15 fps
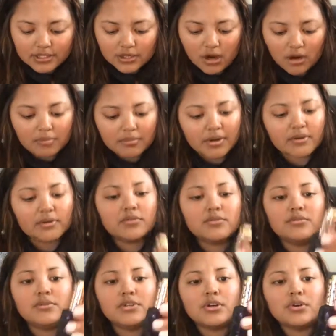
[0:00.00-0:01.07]
Tarte
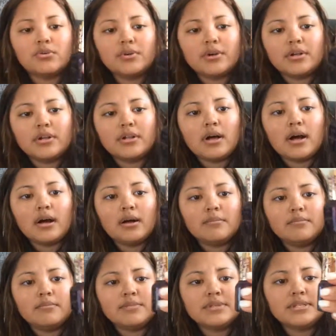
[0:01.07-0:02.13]
Maracuja Oil
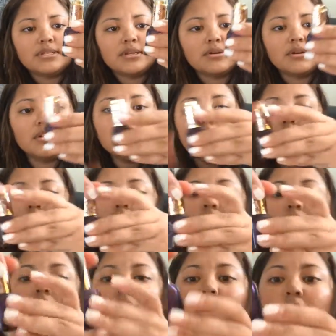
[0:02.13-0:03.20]
serum.
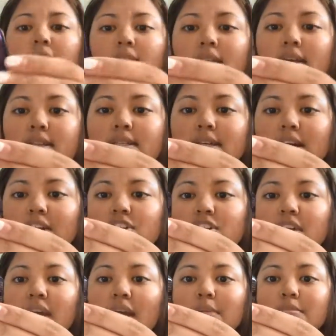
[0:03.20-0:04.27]
I think it's
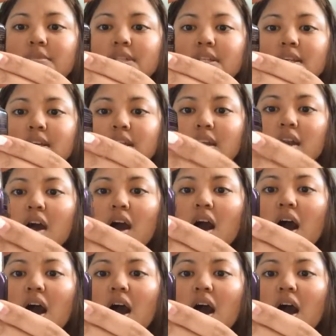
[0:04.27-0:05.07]
actually empty.